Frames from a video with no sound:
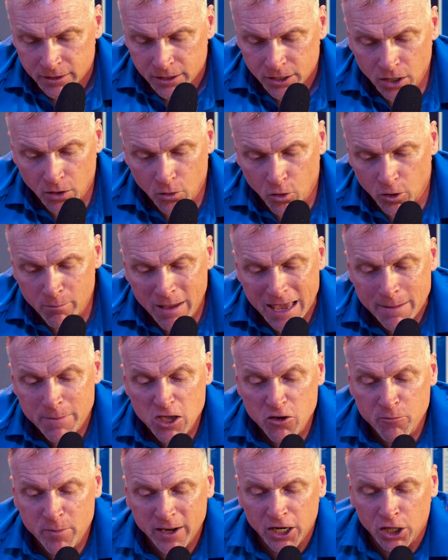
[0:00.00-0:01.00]
You know, or
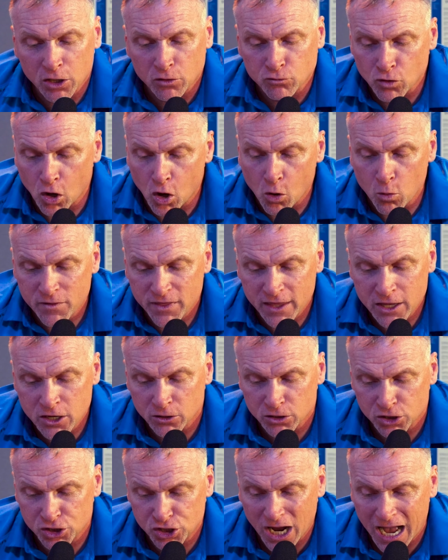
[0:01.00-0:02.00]
maybe you've been in a role within
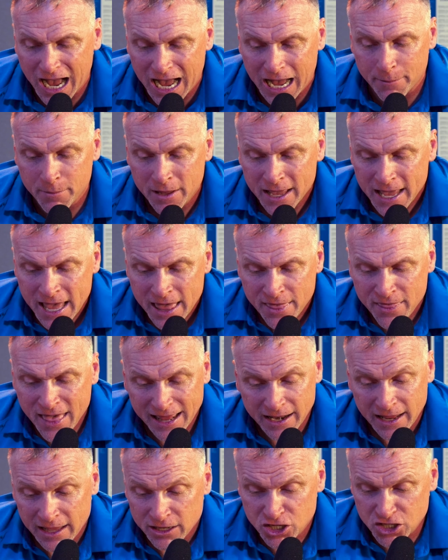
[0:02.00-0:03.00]
your job
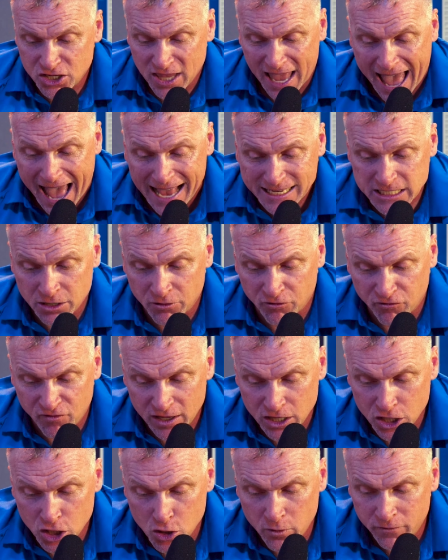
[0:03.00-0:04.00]
that just hasn't
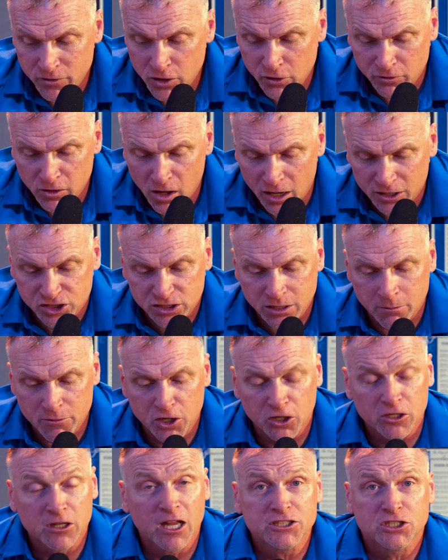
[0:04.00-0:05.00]
fit you and you've lost some
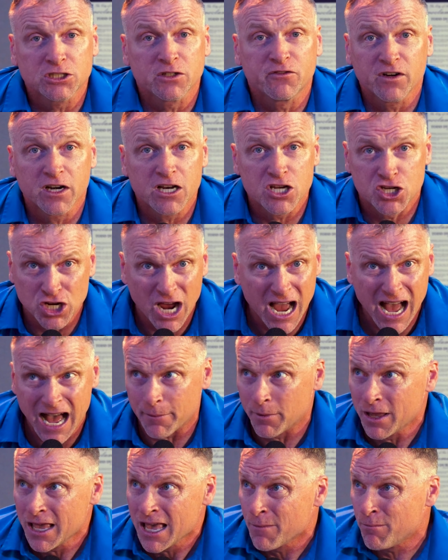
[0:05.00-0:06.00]
of your luster for the
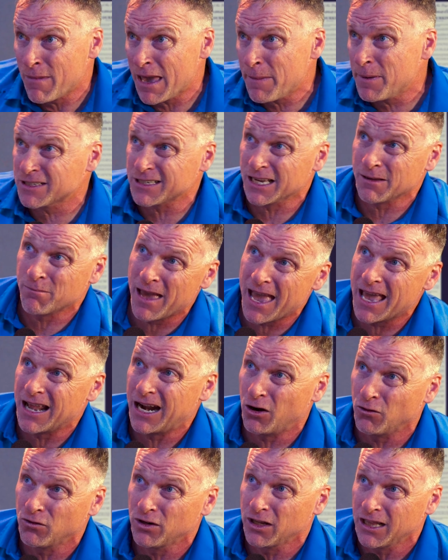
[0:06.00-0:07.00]
job. Maybe it's like,
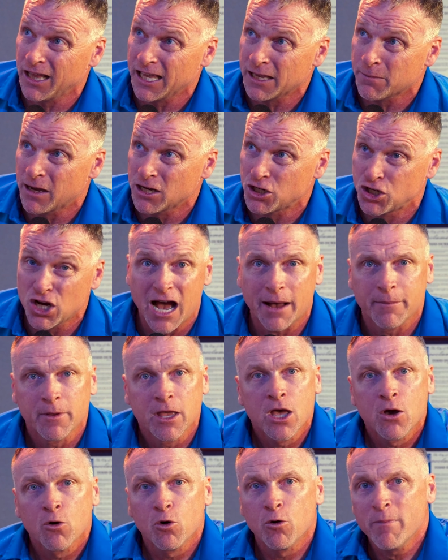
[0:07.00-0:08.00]
man, I don't really like my job.
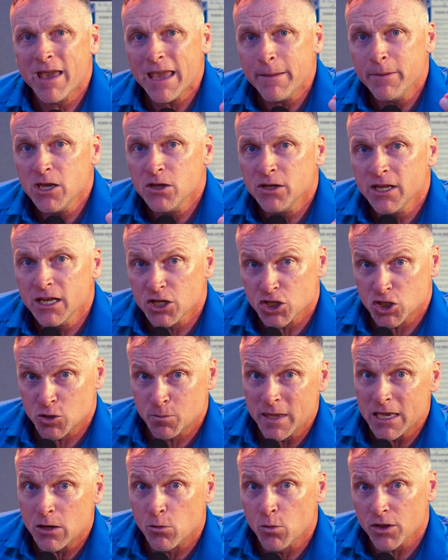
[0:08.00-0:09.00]
Well, maybe you need to
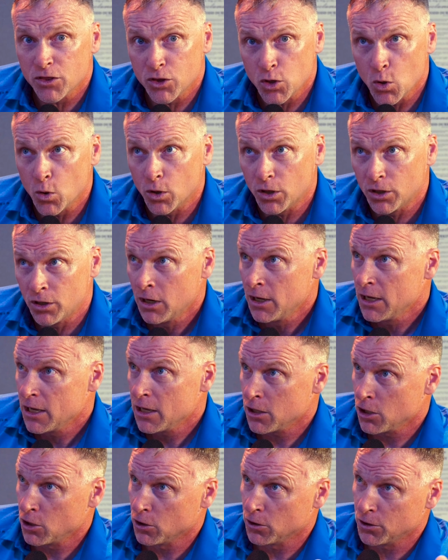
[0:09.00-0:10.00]
speak with your
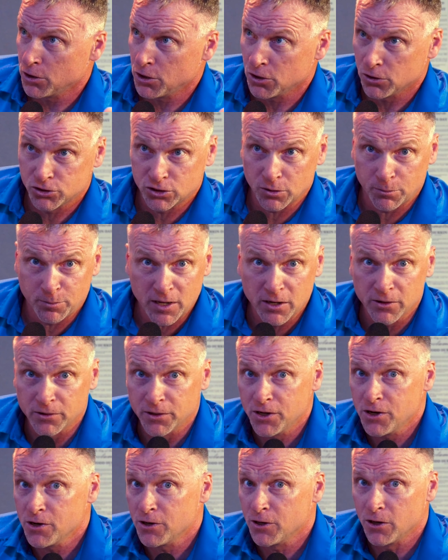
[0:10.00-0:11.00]
your your
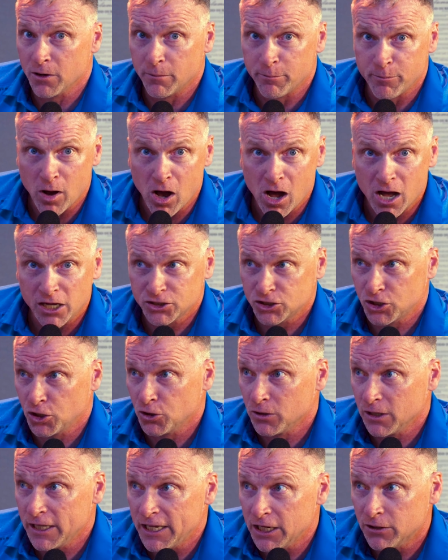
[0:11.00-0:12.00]
superior, your boss,
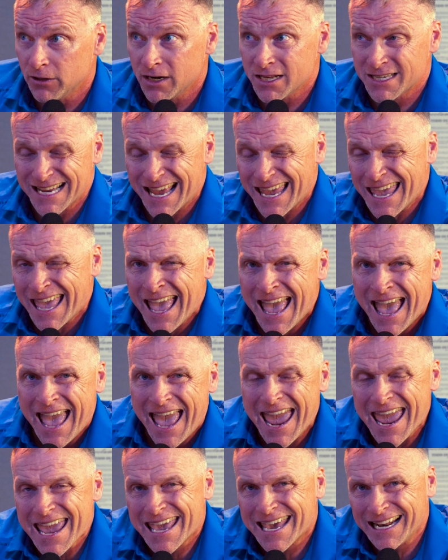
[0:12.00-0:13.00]
your leader and say,
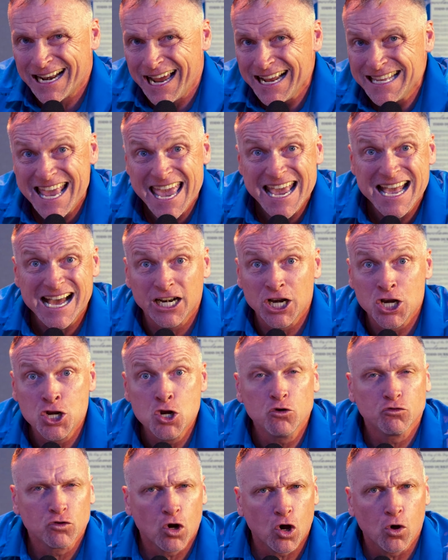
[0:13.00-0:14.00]
"Hey, can I take on a
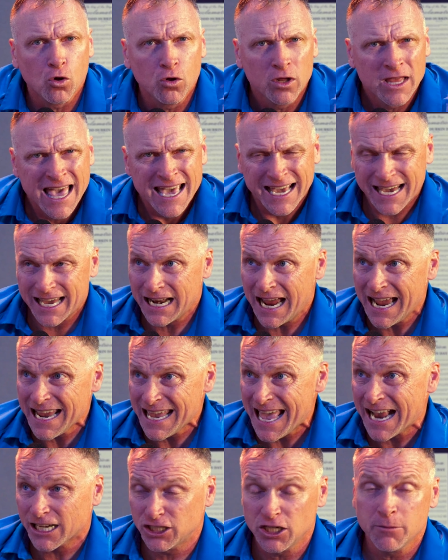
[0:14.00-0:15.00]
new role? Can
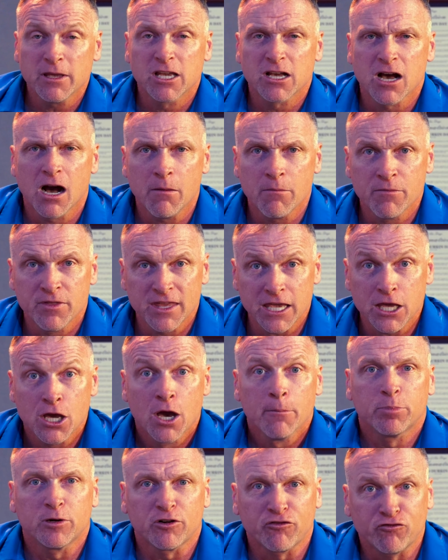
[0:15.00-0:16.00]
I actually become the
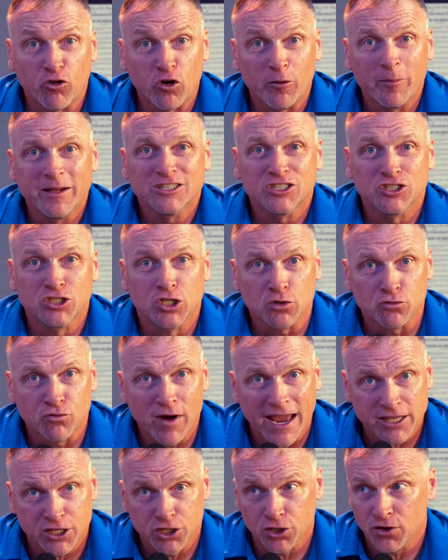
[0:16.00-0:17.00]
performance
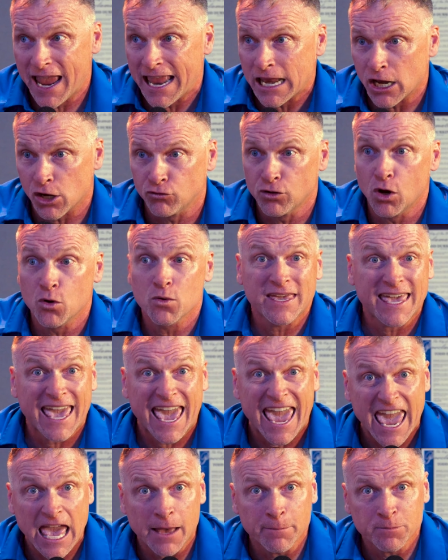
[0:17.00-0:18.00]
director and grow
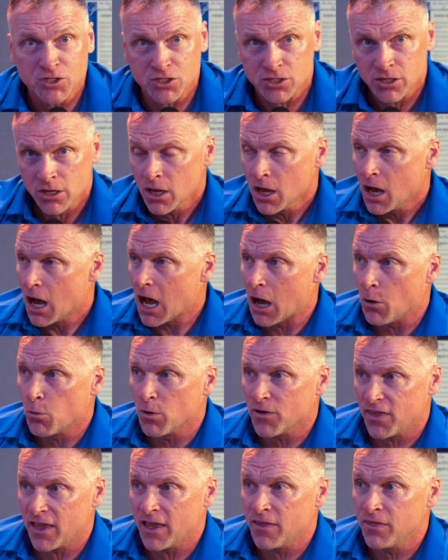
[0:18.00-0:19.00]
camps uh,
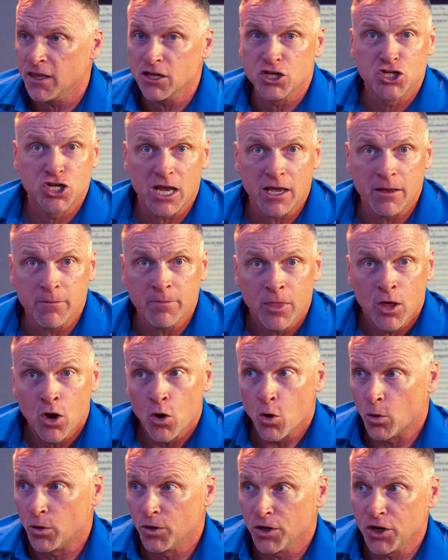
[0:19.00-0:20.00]
within the gym?
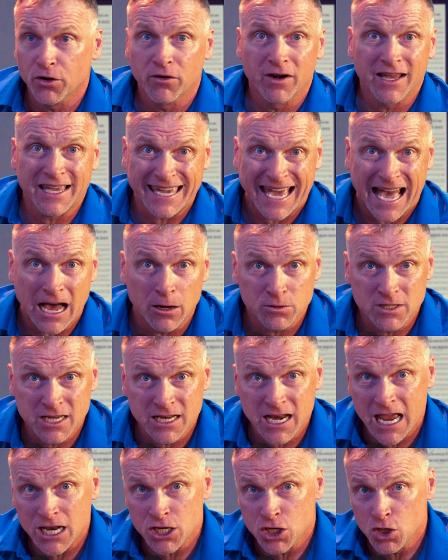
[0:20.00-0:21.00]
Or you're an
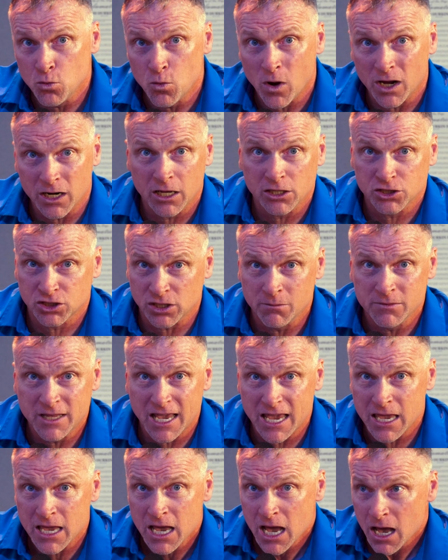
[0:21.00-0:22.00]
accountant and you want to
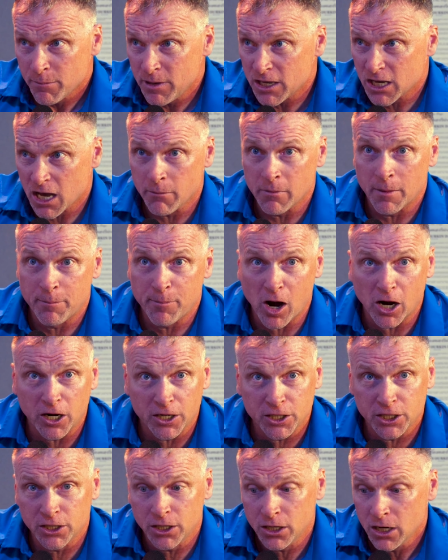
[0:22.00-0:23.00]
someday become a
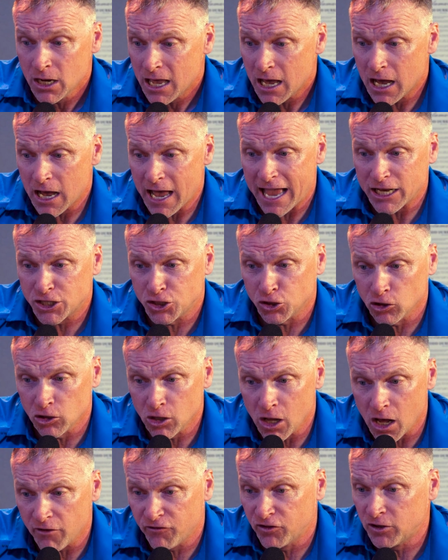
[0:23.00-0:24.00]
partner uh, at your
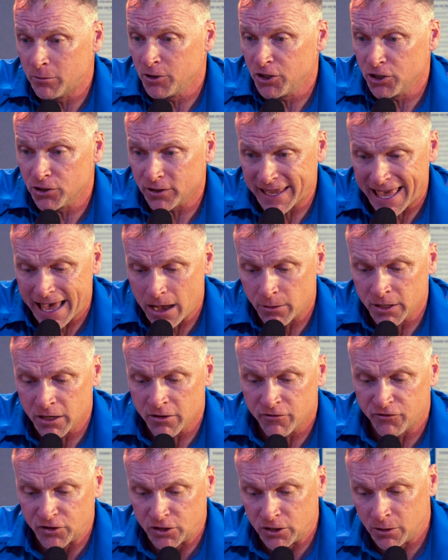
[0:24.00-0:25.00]
law firm or your
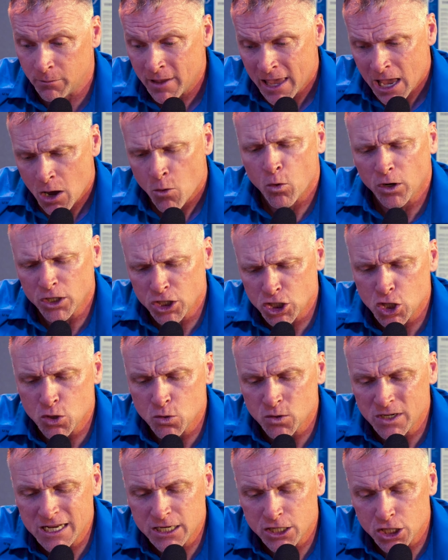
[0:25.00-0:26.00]
accounting firm. What do
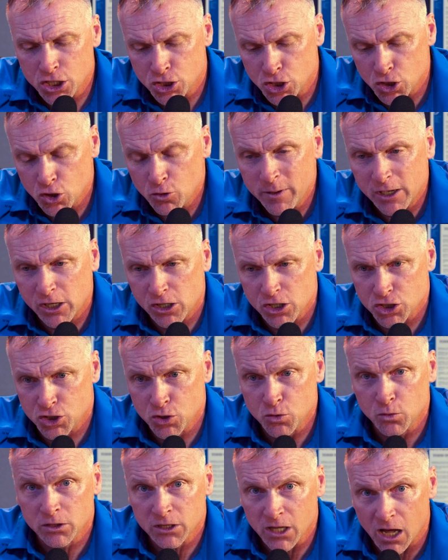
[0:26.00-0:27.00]
you need to do because
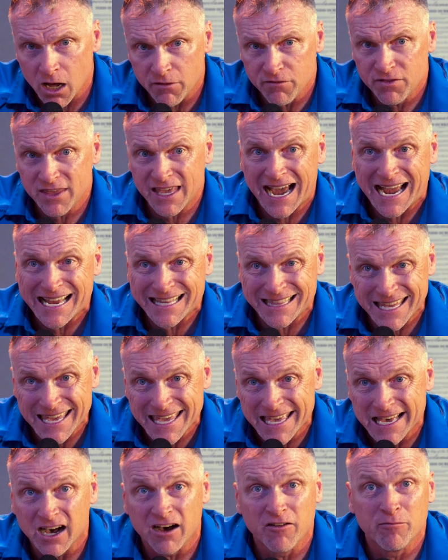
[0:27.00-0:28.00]
you love the
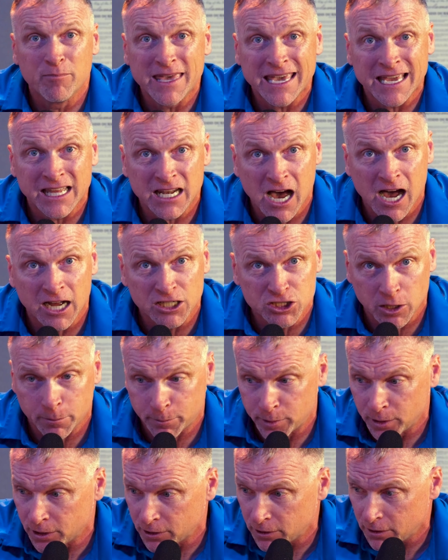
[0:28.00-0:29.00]
idea of being an
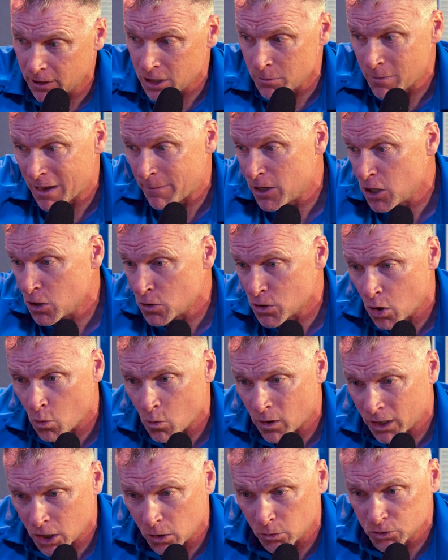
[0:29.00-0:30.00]
entrepreneur and maybe you don't
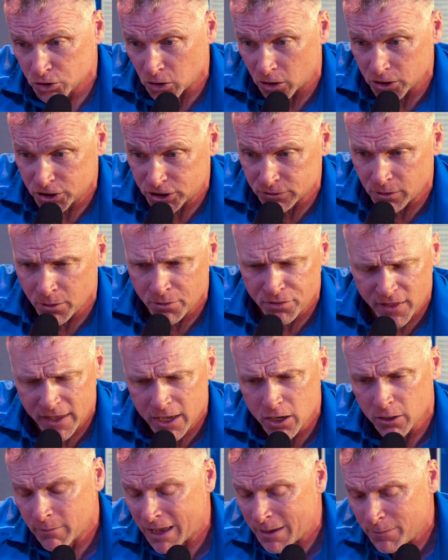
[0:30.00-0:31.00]
want to go start your own
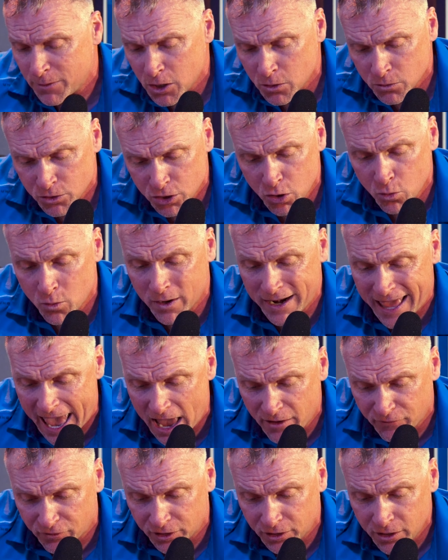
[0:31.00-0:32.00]
thing, or maybe you do,
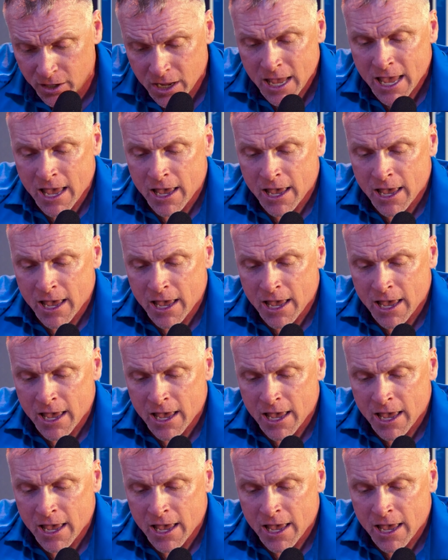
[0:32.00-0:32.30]
whatever.